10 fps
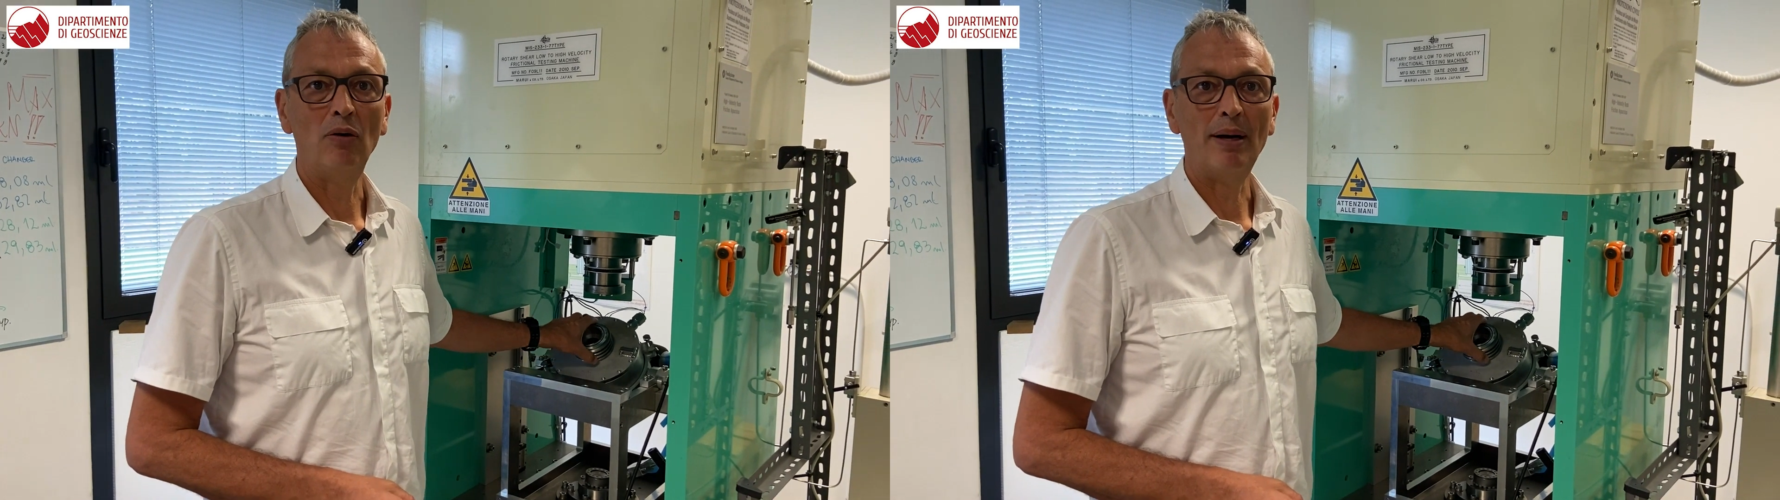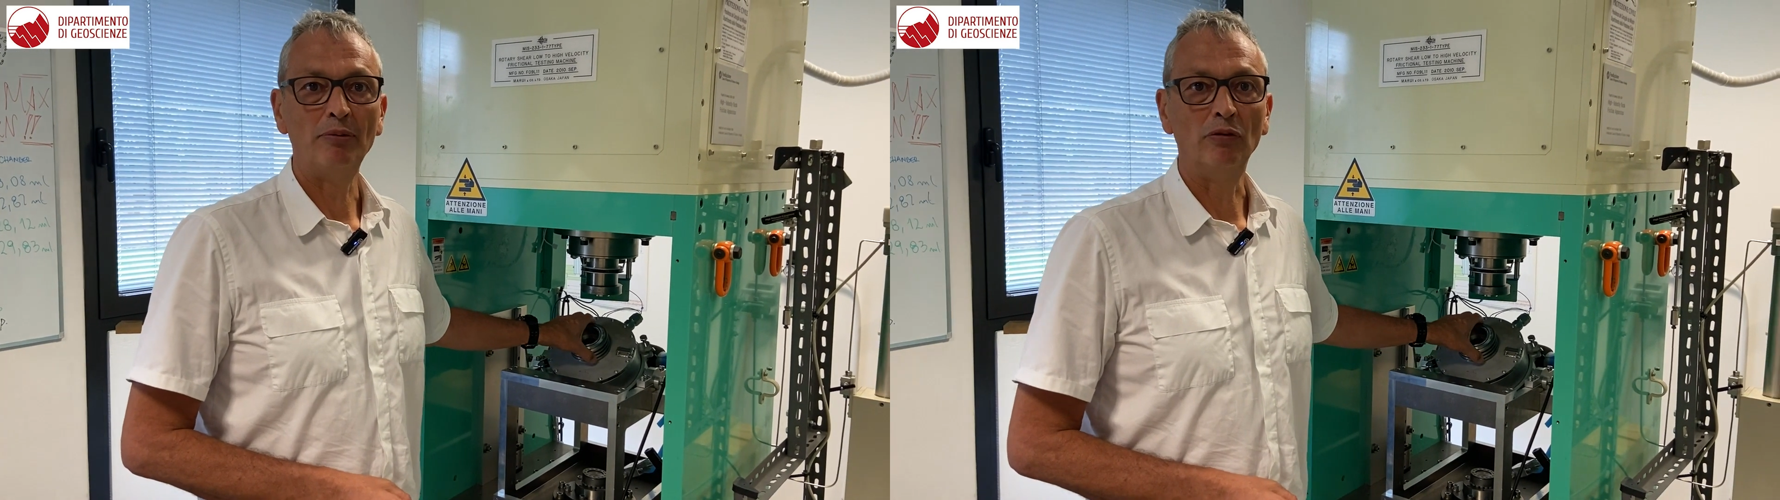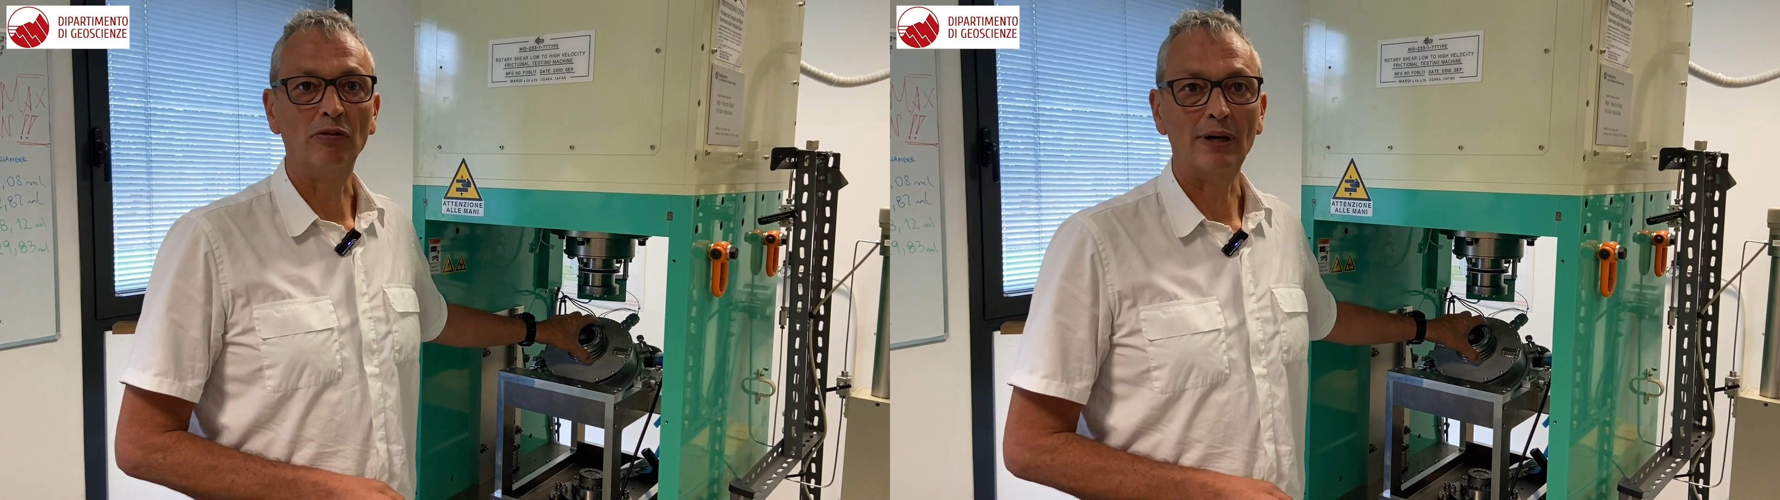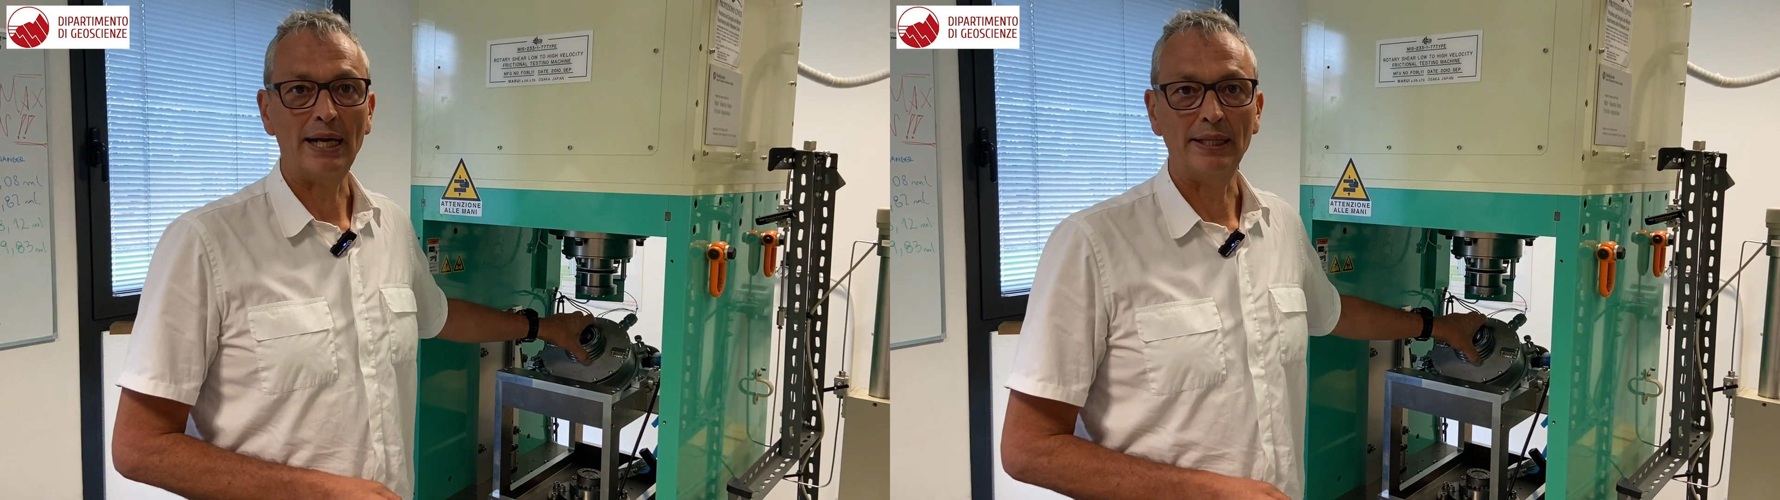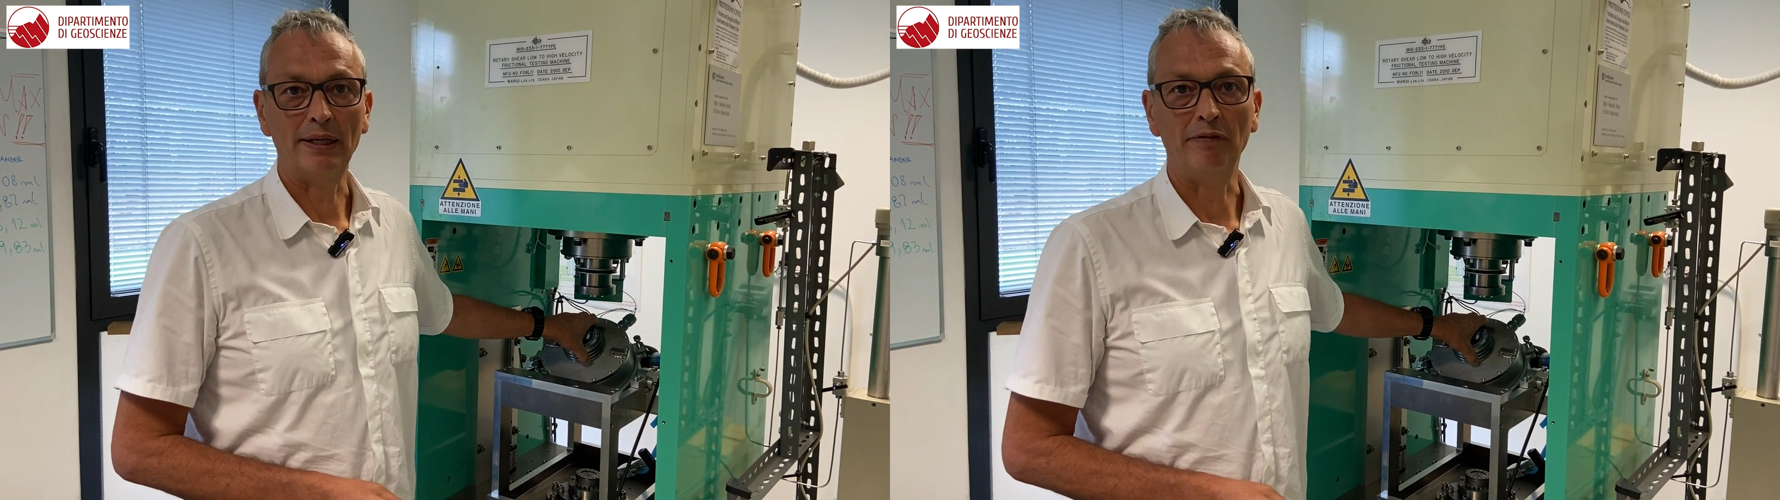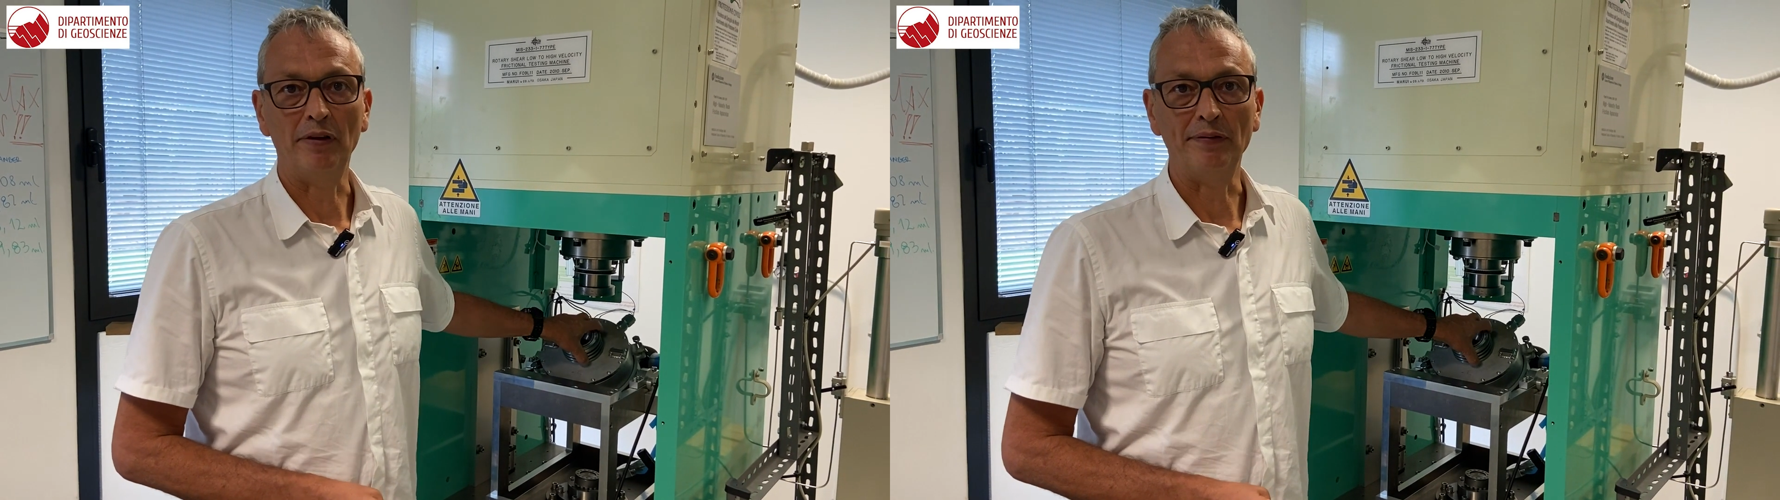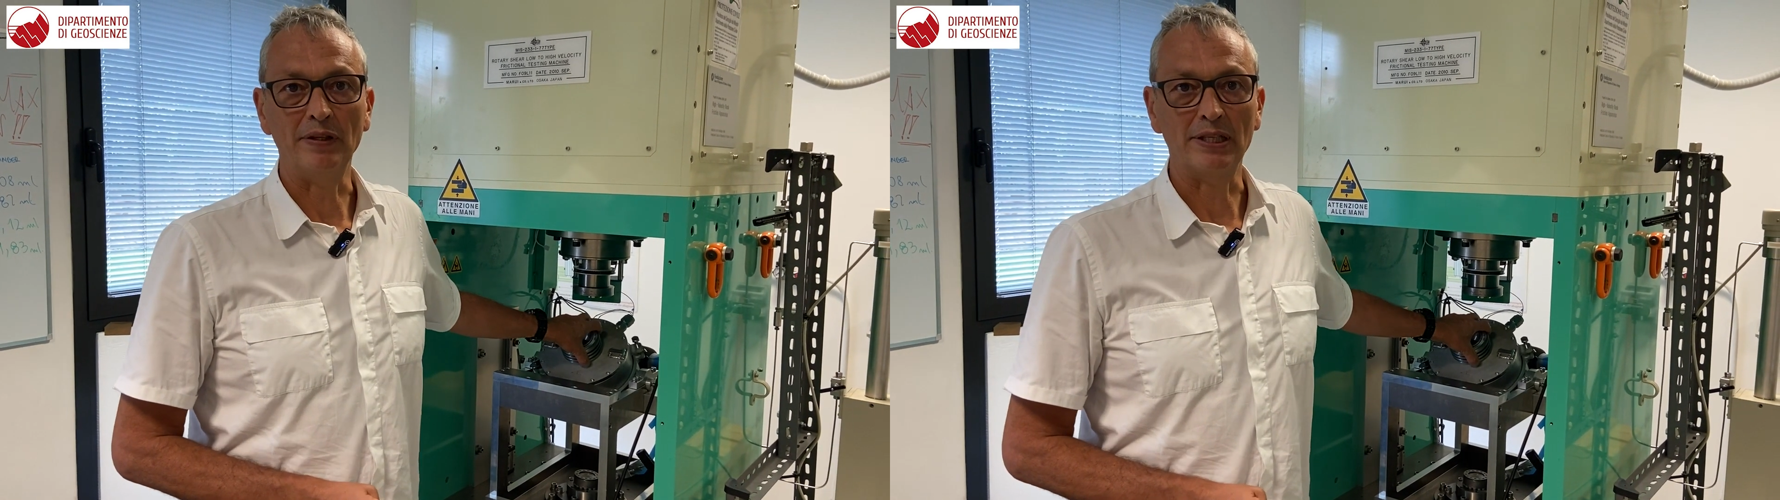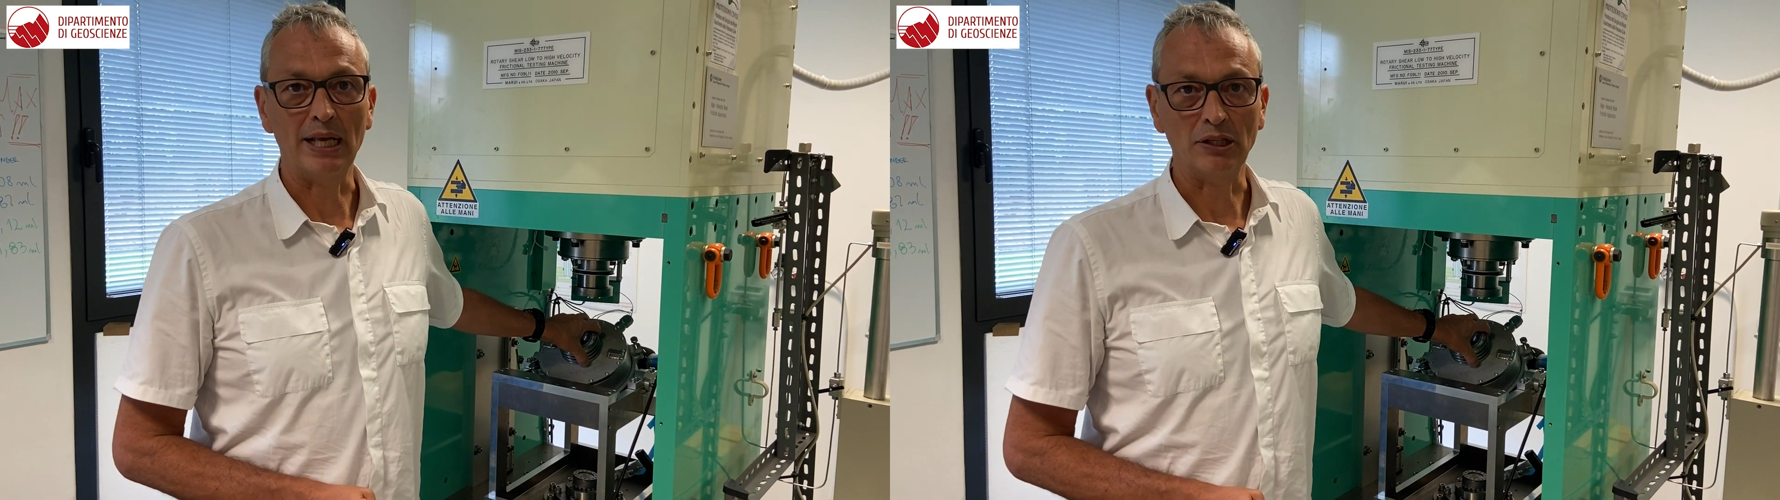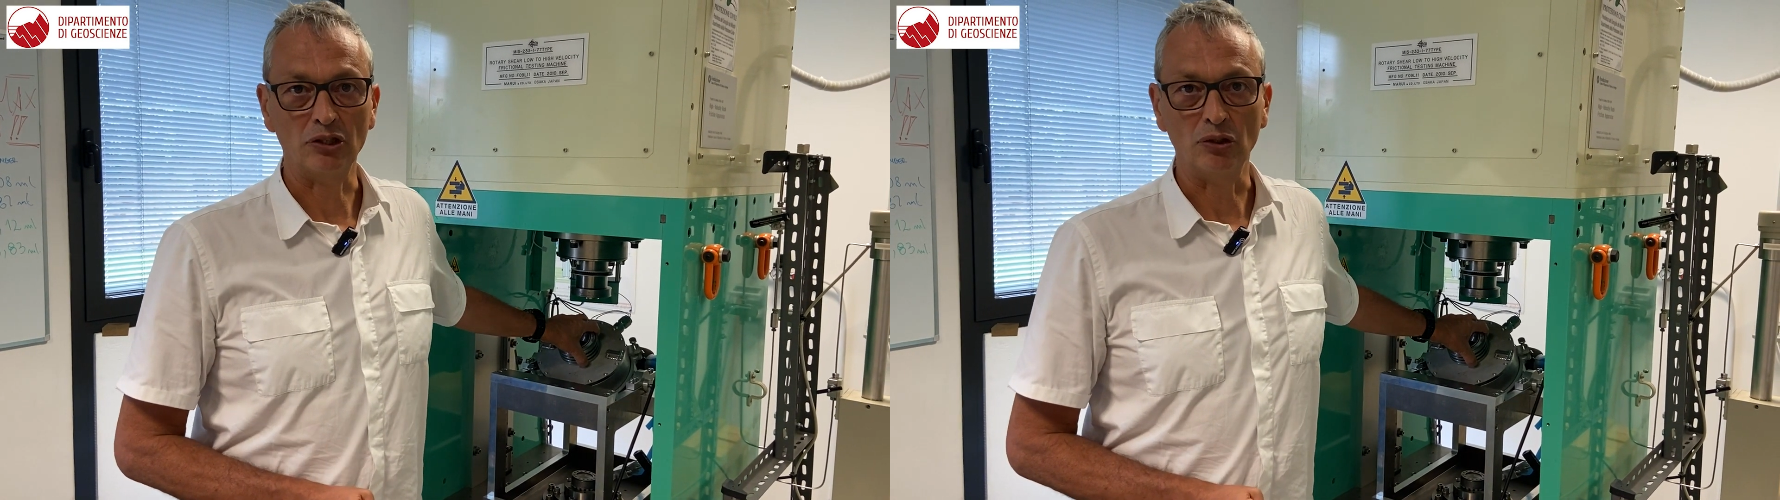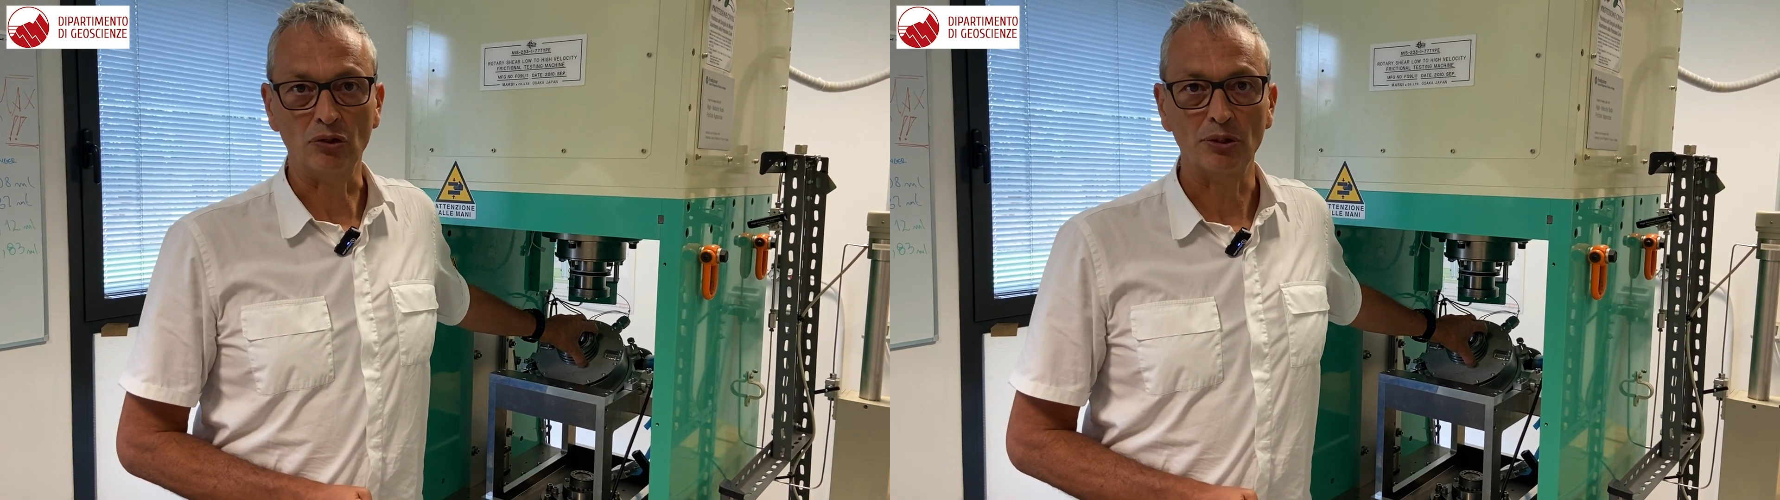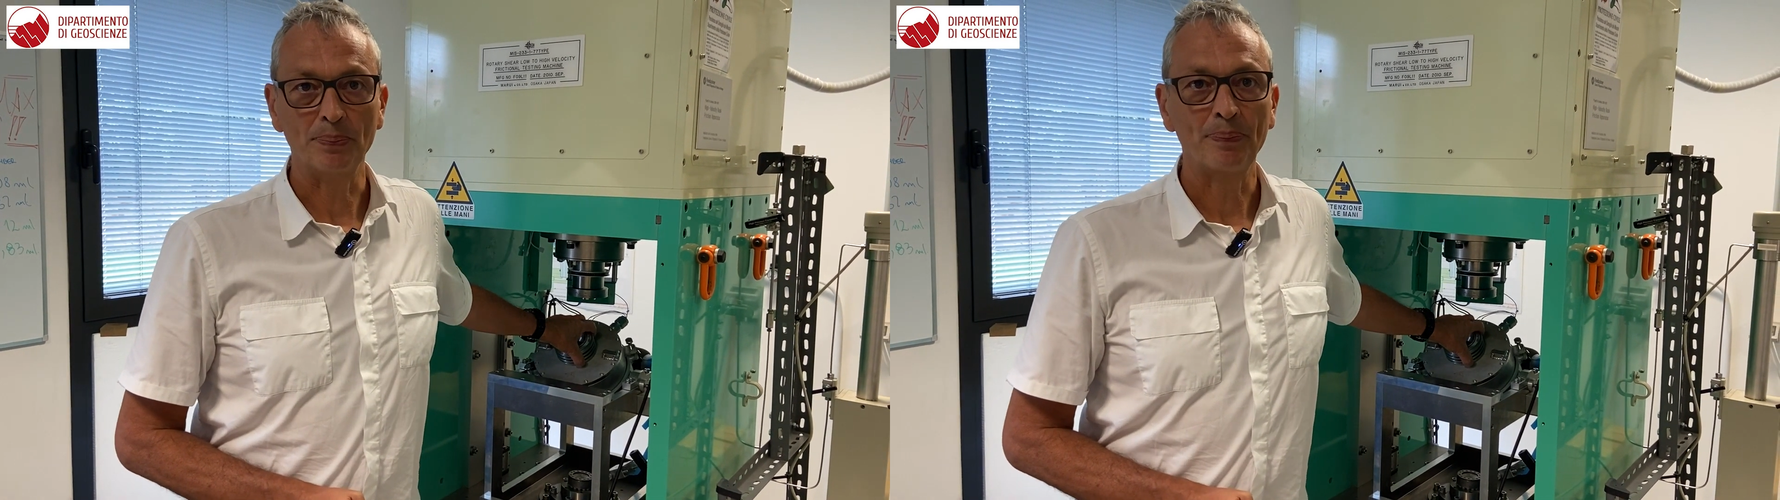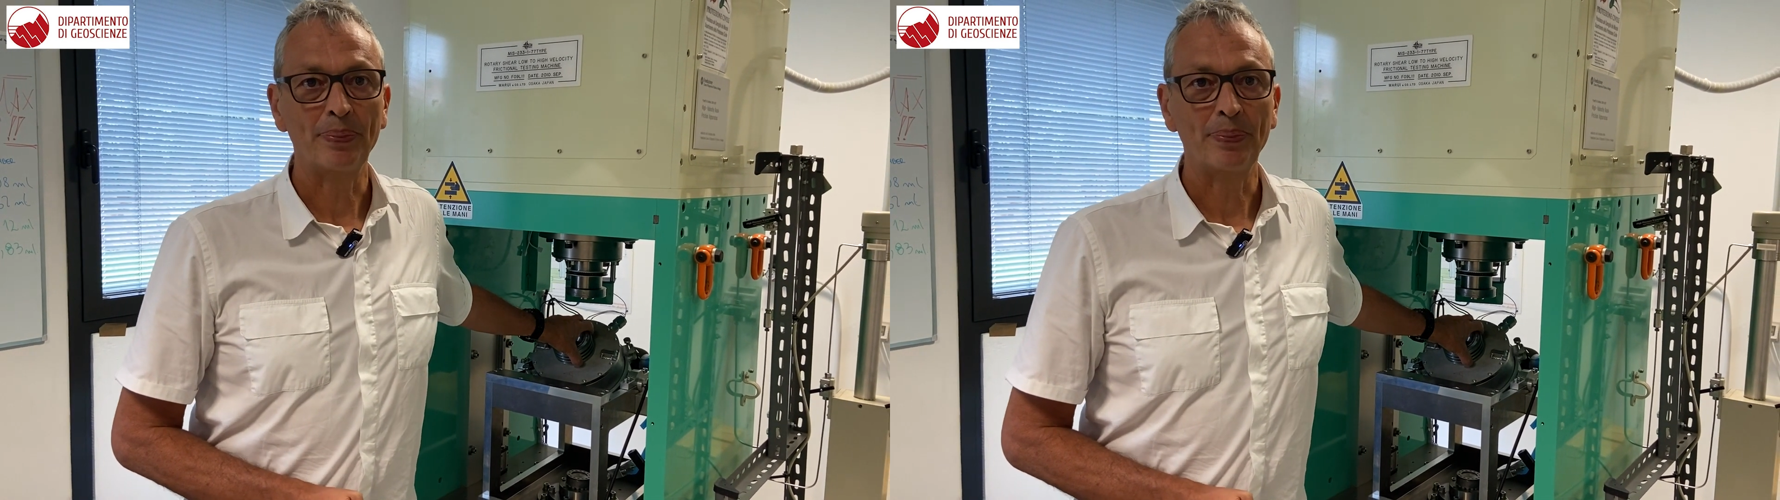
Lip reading: up to 450 Celsius.